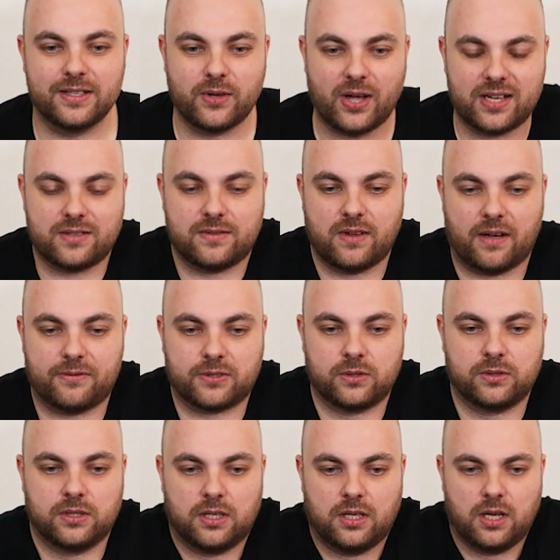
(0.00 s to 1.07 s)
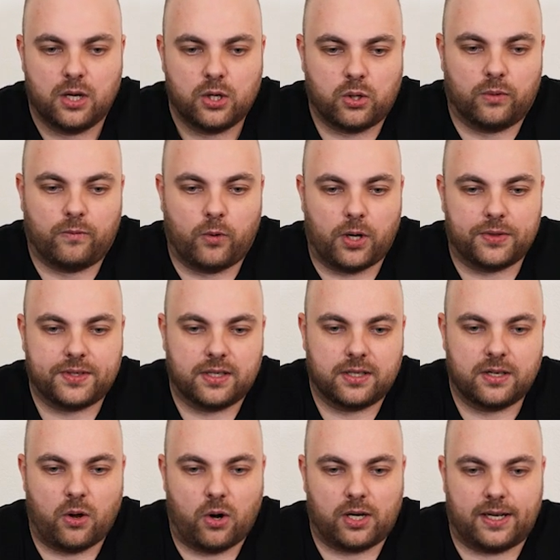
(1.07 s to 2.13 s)
You have to convert the
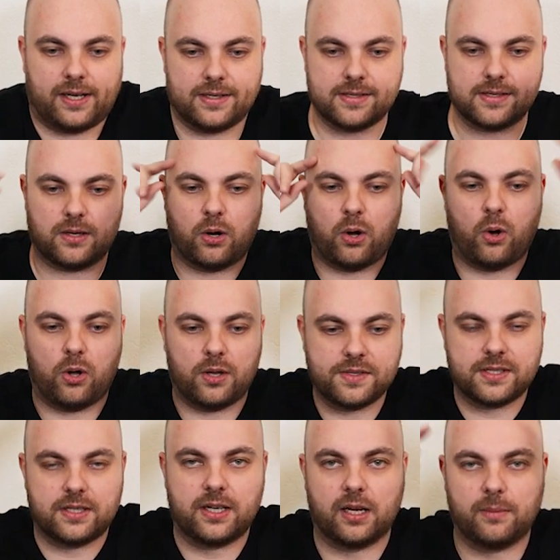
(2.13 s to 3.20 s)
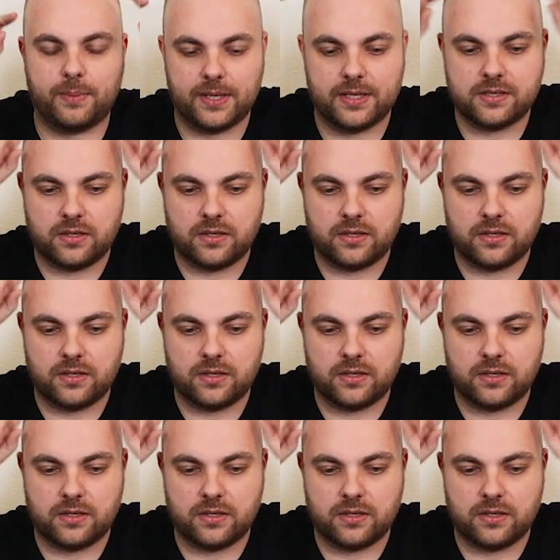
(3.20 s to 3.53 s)
Nurgling's horns a little bit.